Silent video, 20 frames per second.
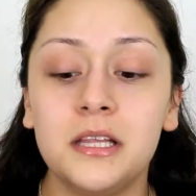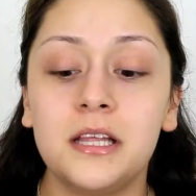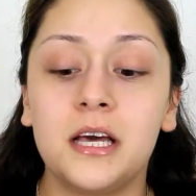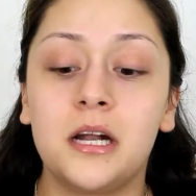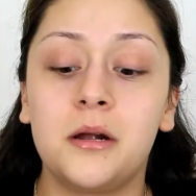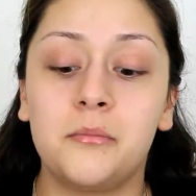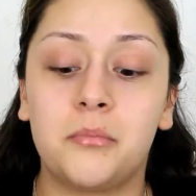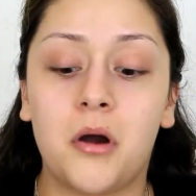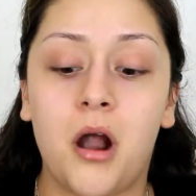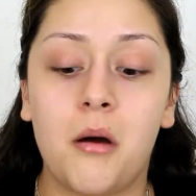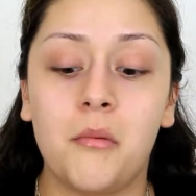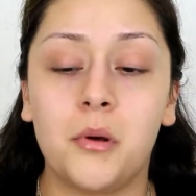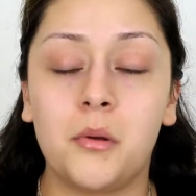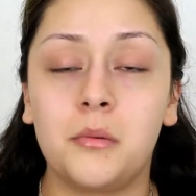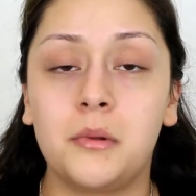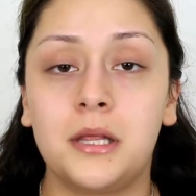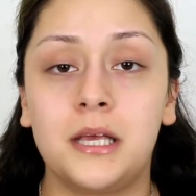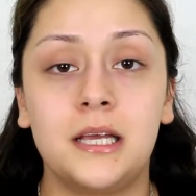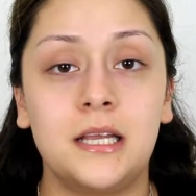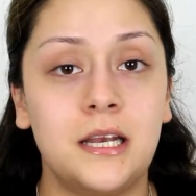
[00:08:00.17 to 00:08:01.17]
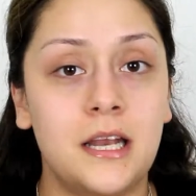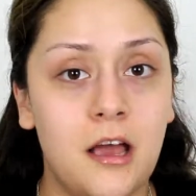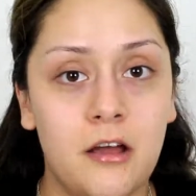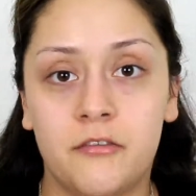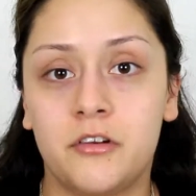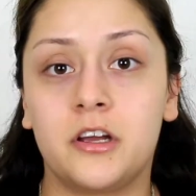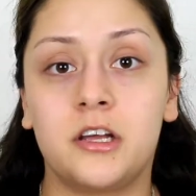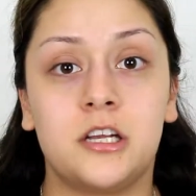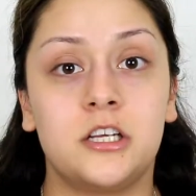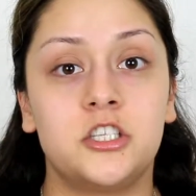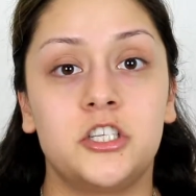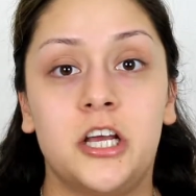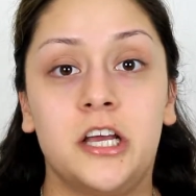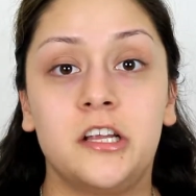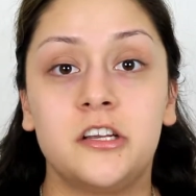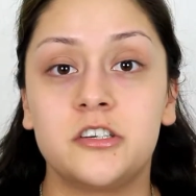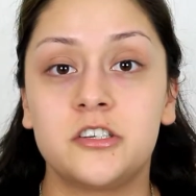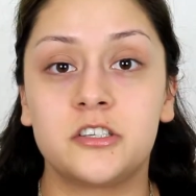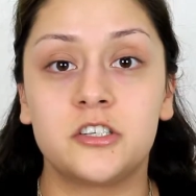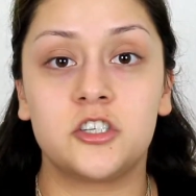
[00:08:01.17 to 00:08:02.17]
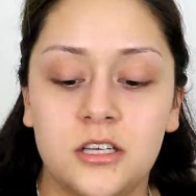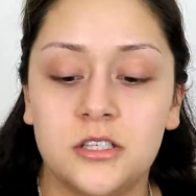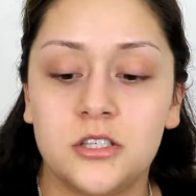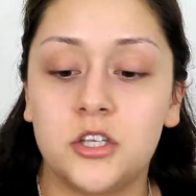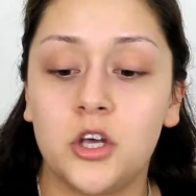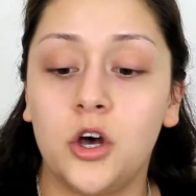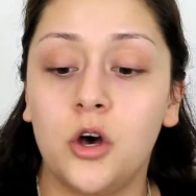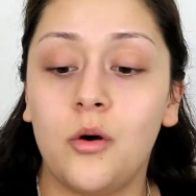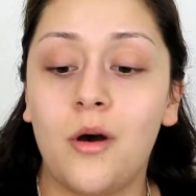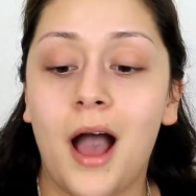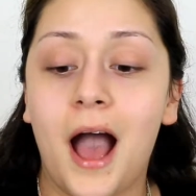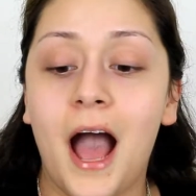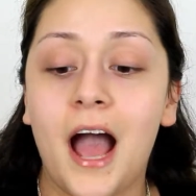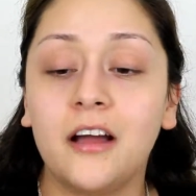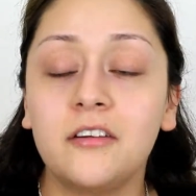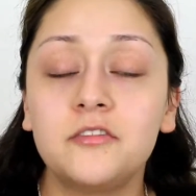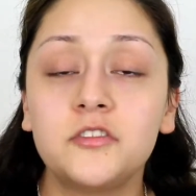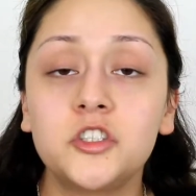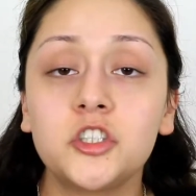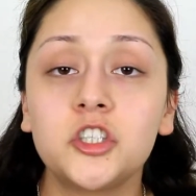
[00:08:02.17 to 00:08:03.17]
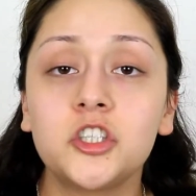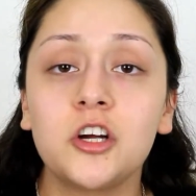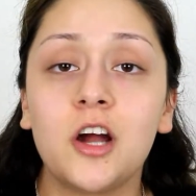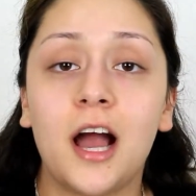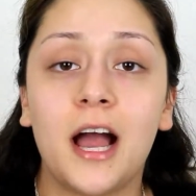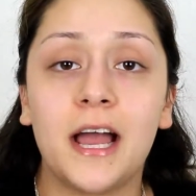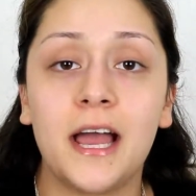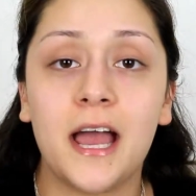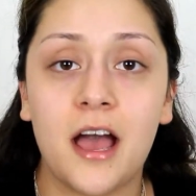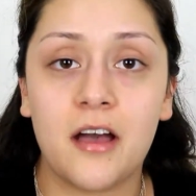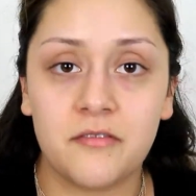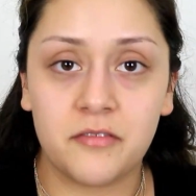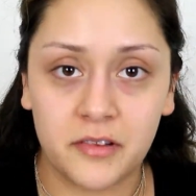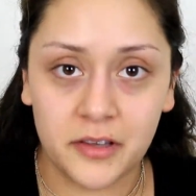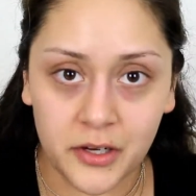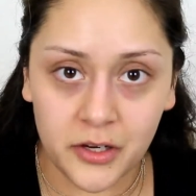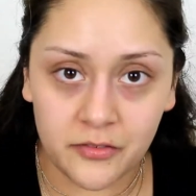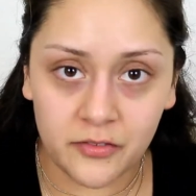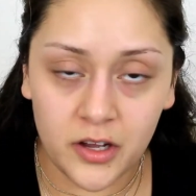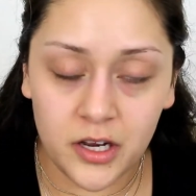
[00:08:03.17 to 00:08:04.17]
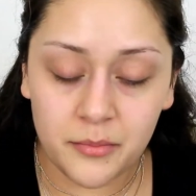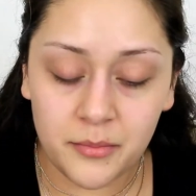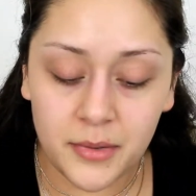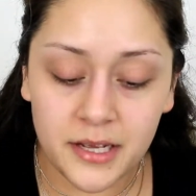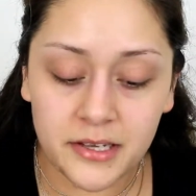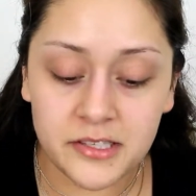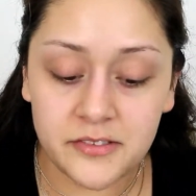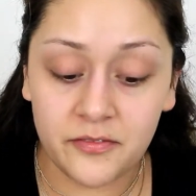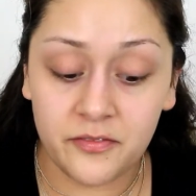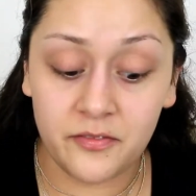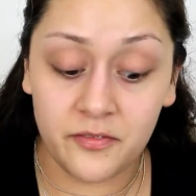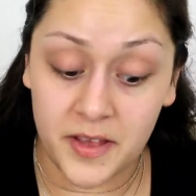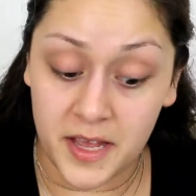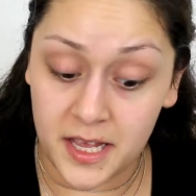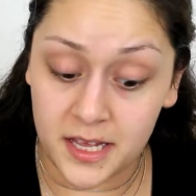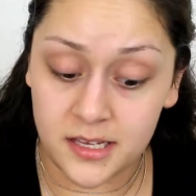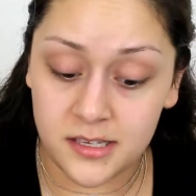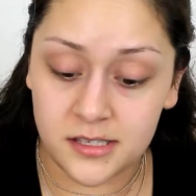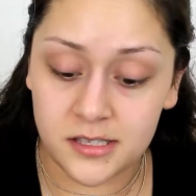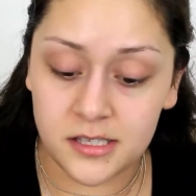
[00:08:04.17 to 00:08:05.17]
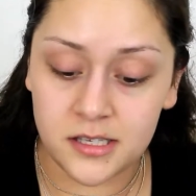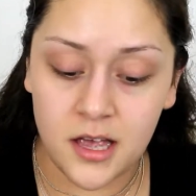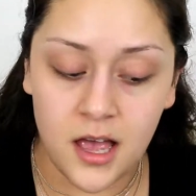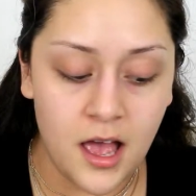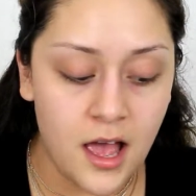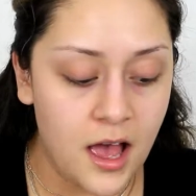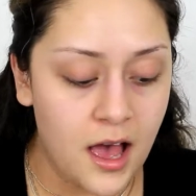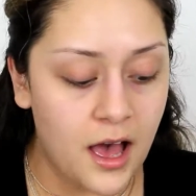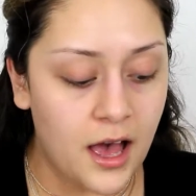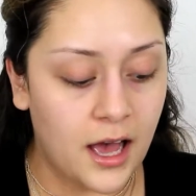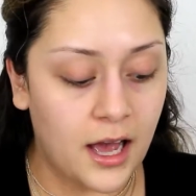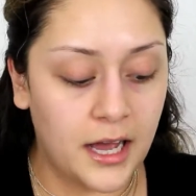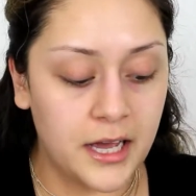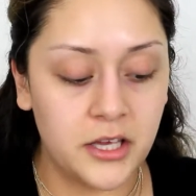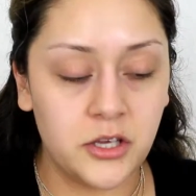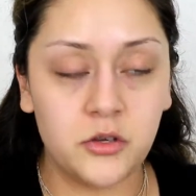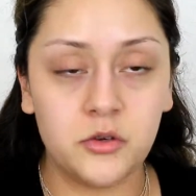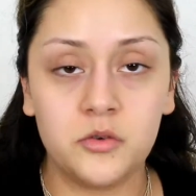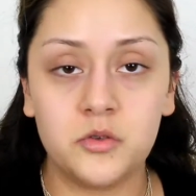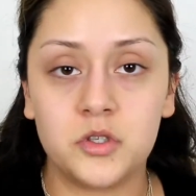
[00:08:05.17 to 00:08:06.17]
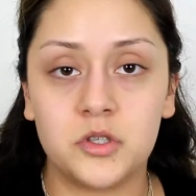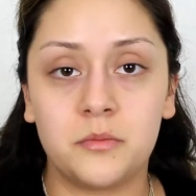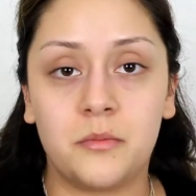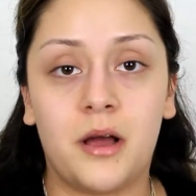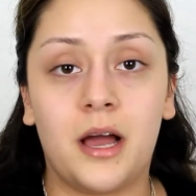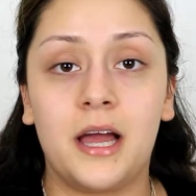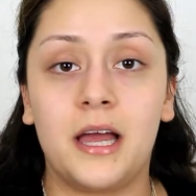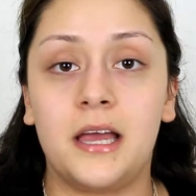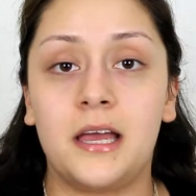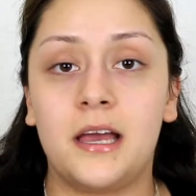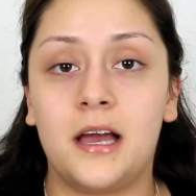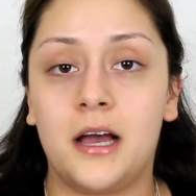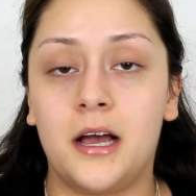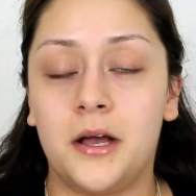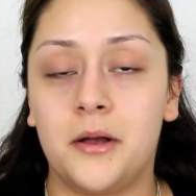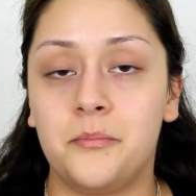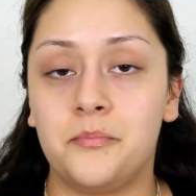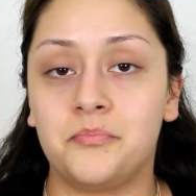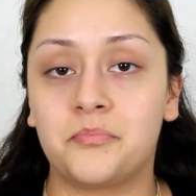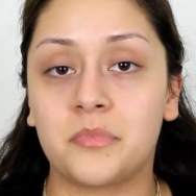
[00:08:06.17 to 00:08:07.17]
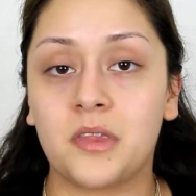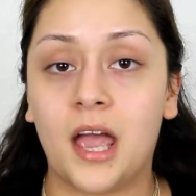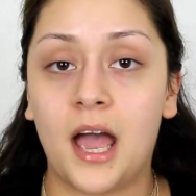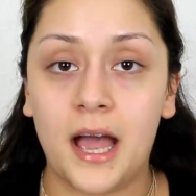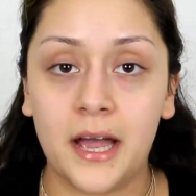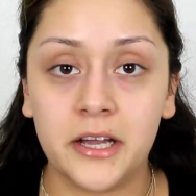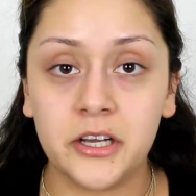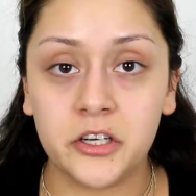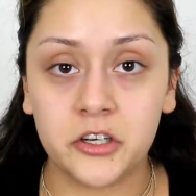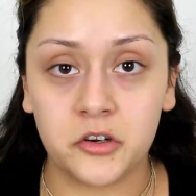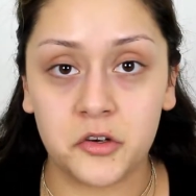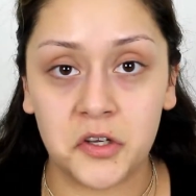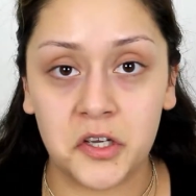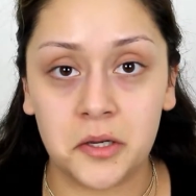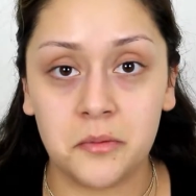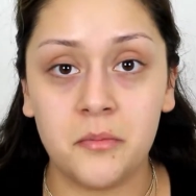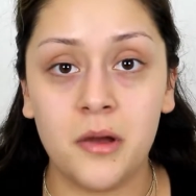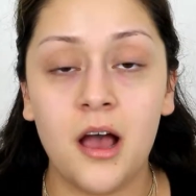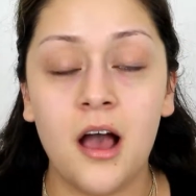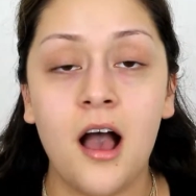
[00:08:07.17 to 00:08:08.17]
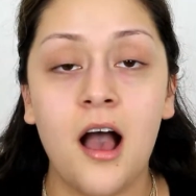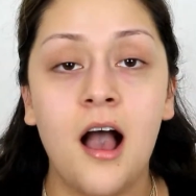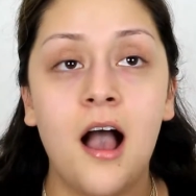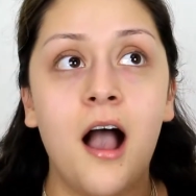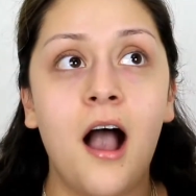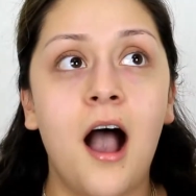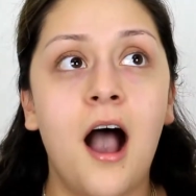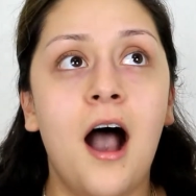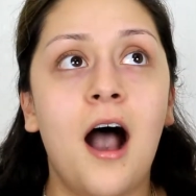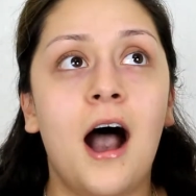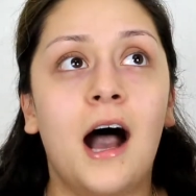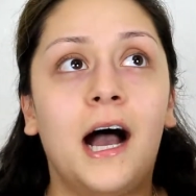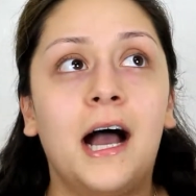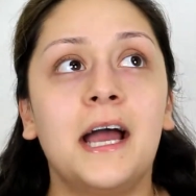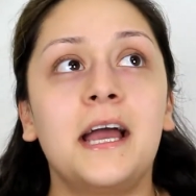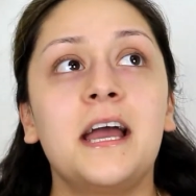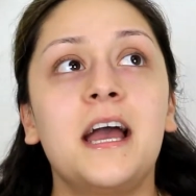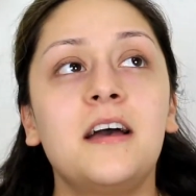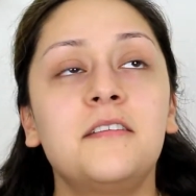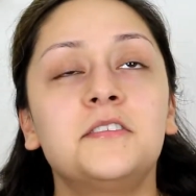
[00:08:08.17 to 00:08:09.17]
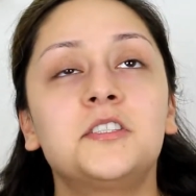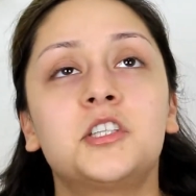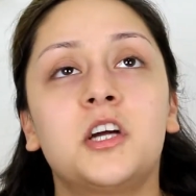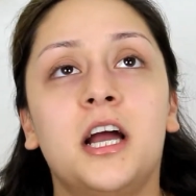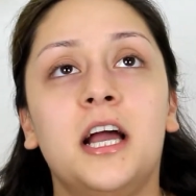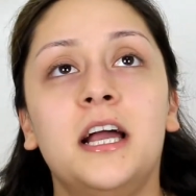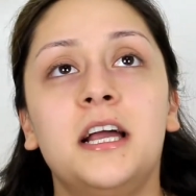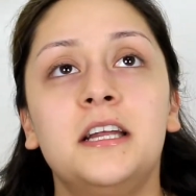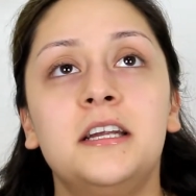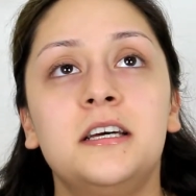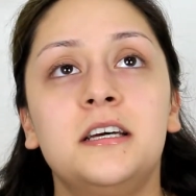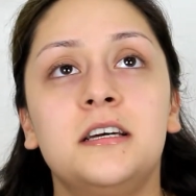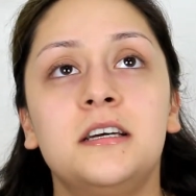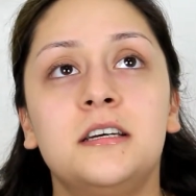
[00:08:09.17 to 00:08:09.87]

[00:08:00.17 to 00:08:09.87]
that I'm probably never gonna change. So after I have clarified my face, I use my eye cream. I've tried